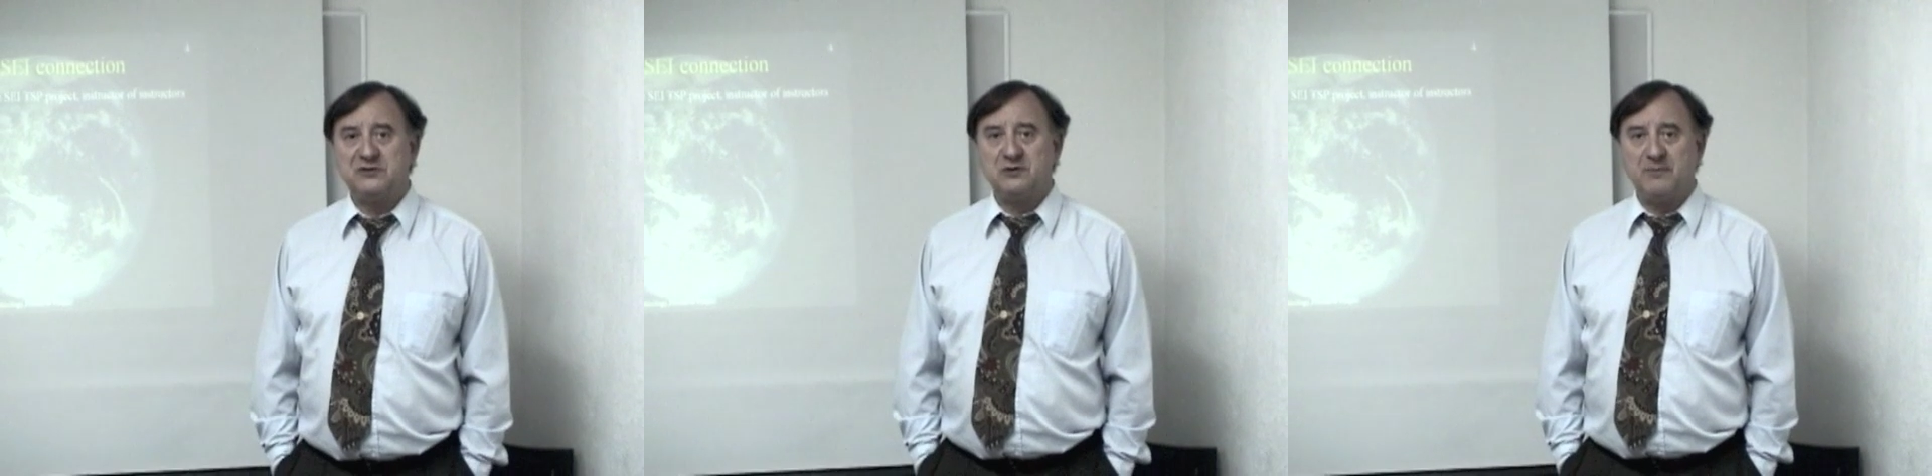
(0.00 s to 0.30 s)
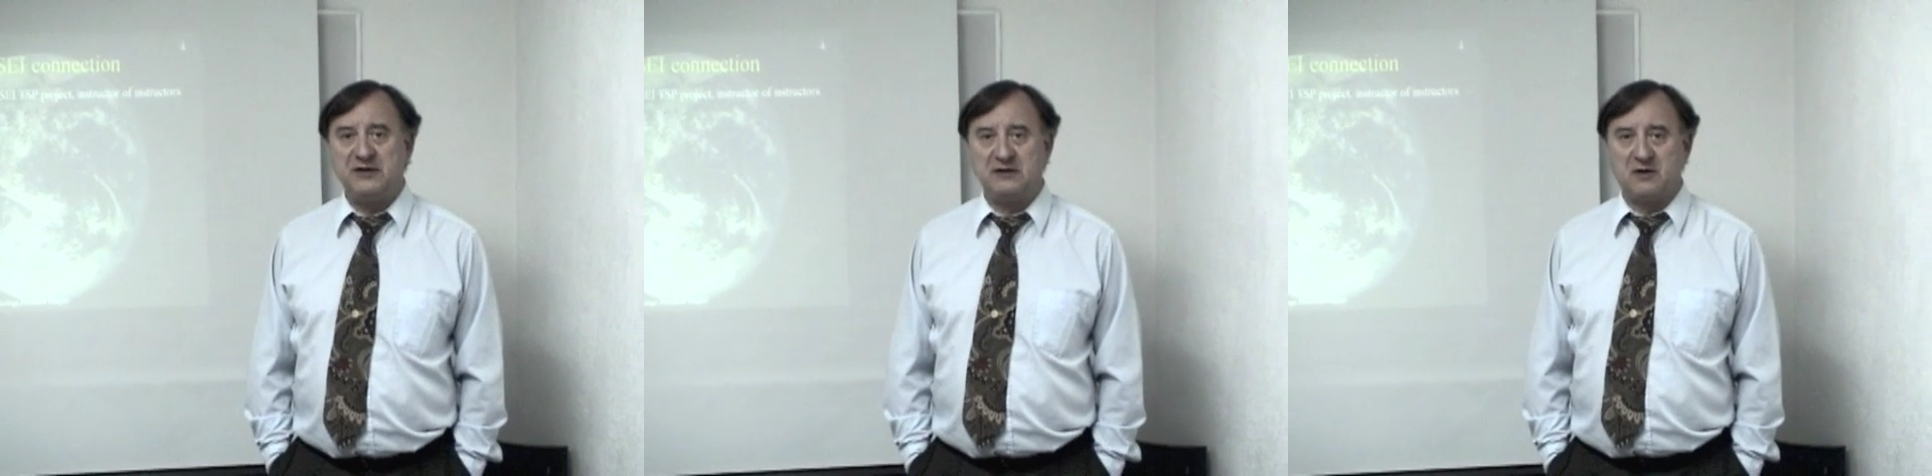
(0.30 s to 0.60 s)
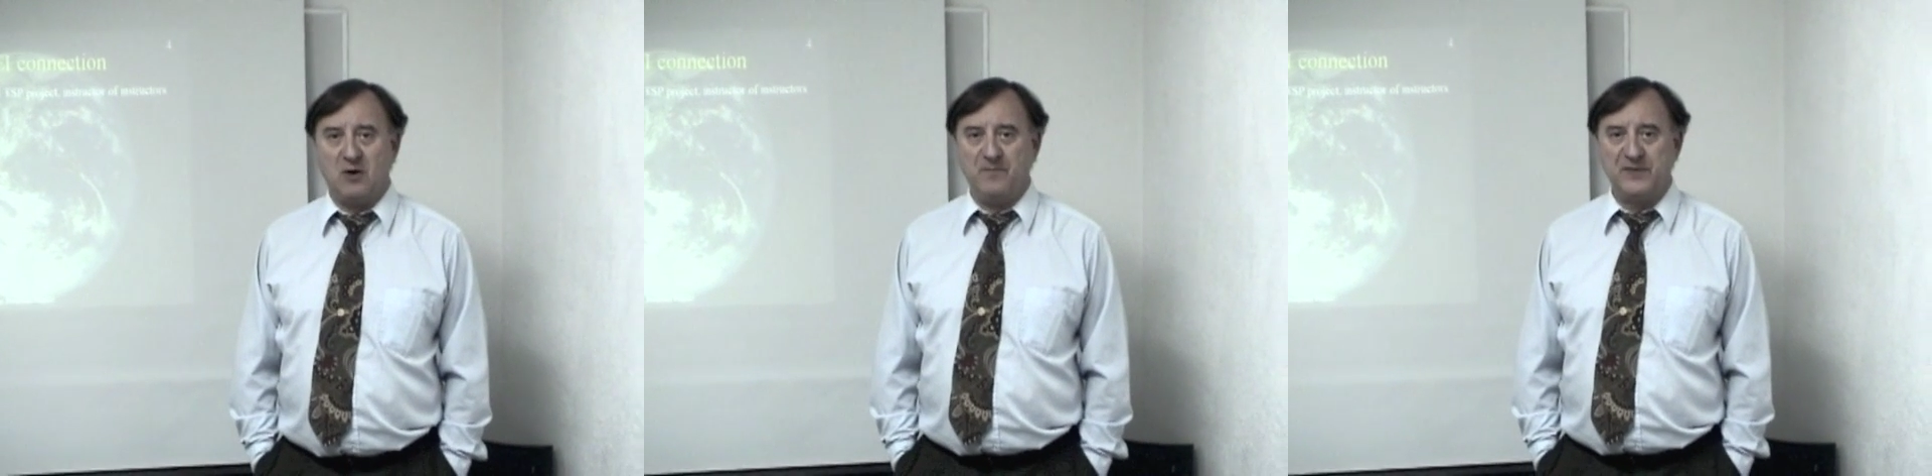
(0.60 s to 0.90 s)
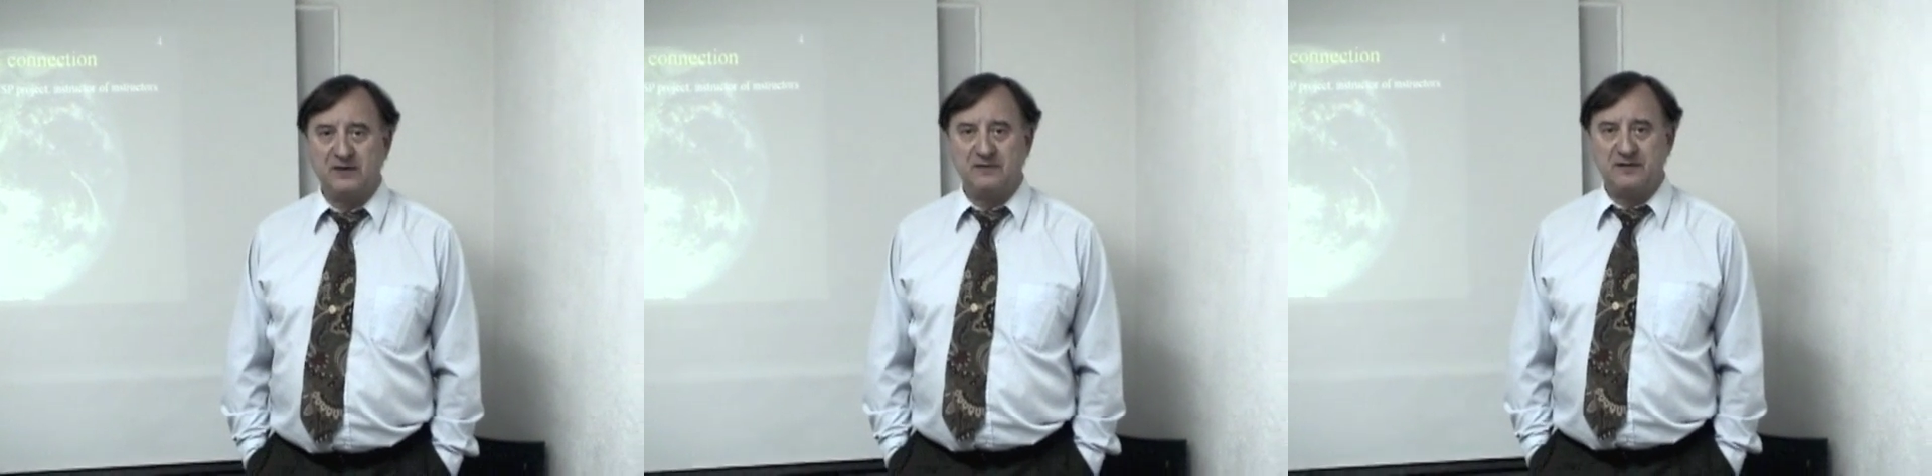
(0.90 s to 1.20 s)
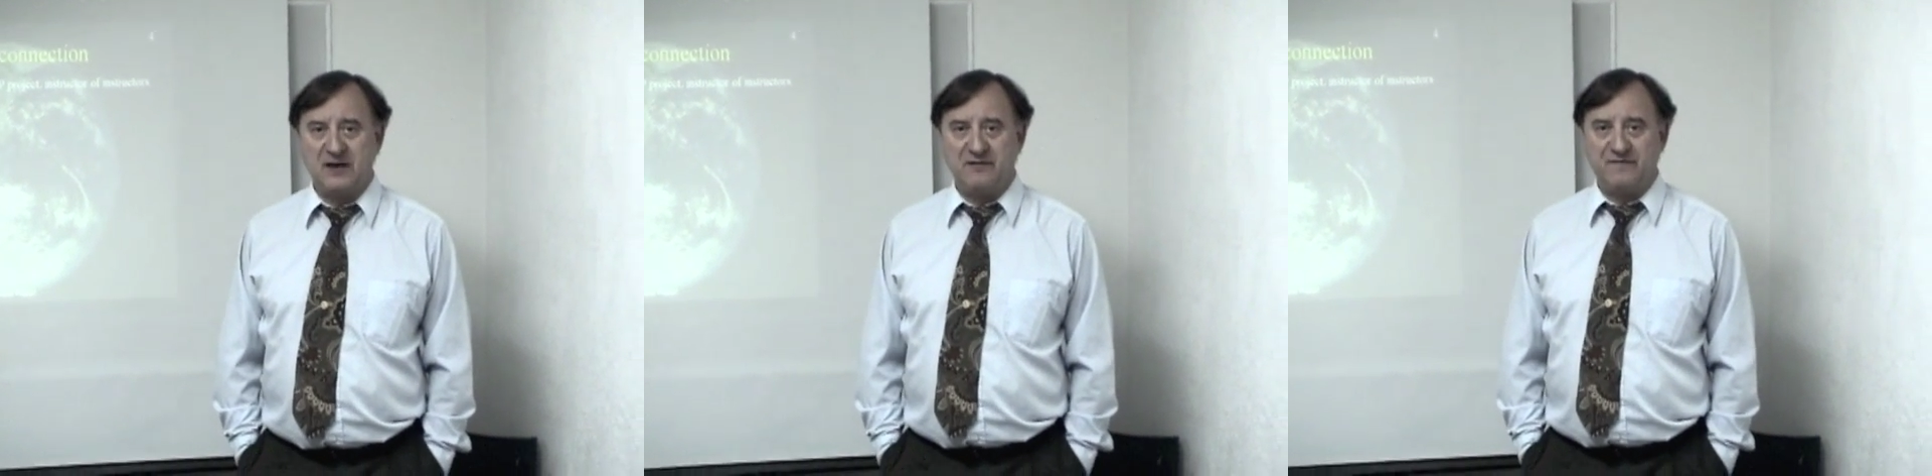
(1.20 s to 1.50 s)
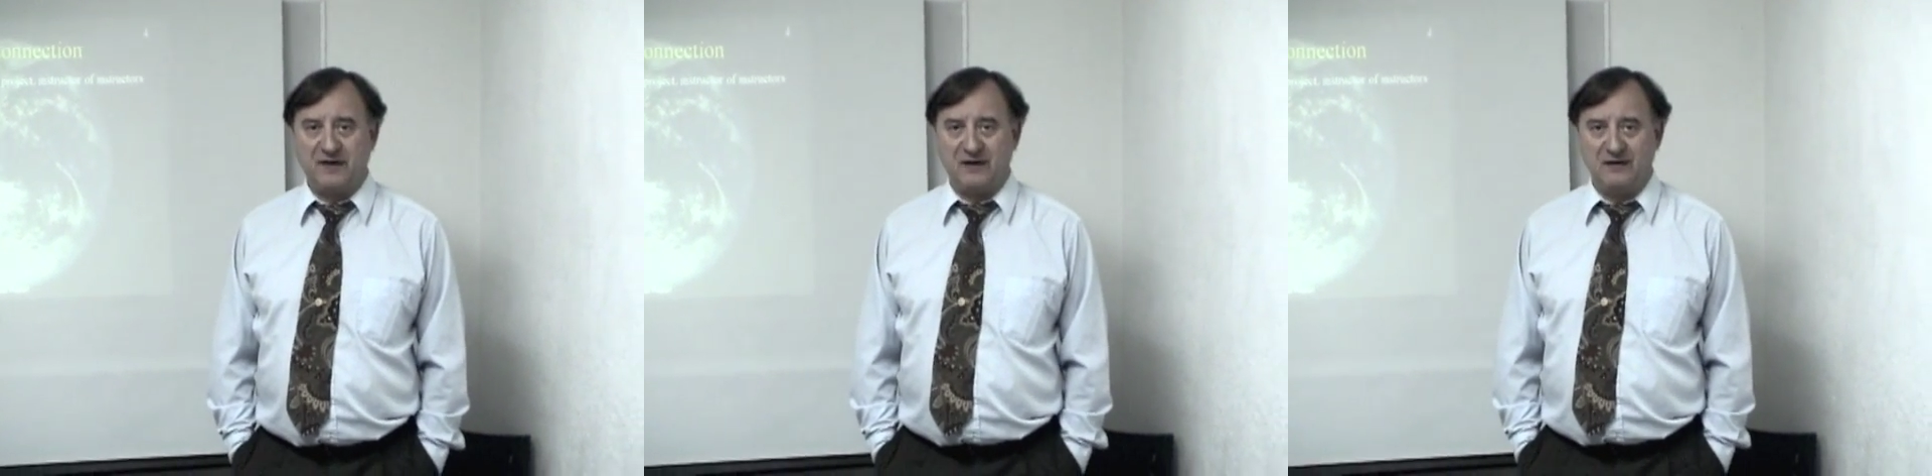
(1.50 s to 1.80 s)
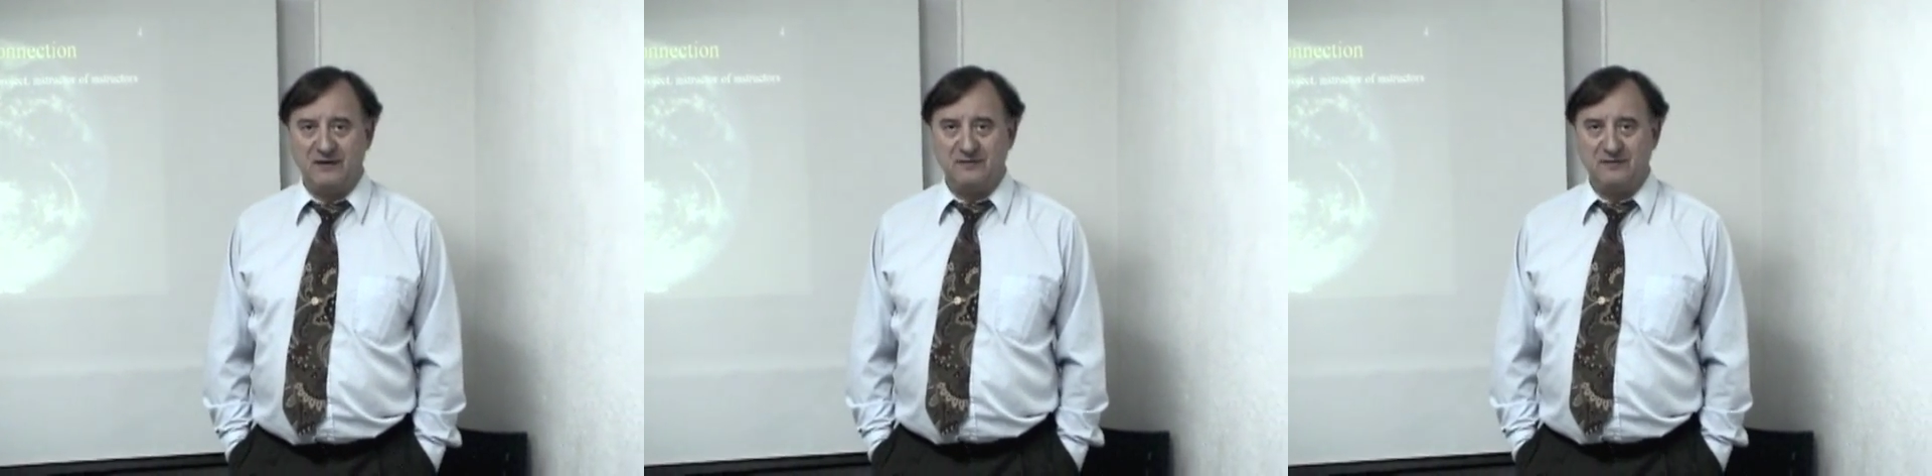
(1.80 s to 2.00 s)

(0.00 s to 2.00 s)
me to Mexico, DFA,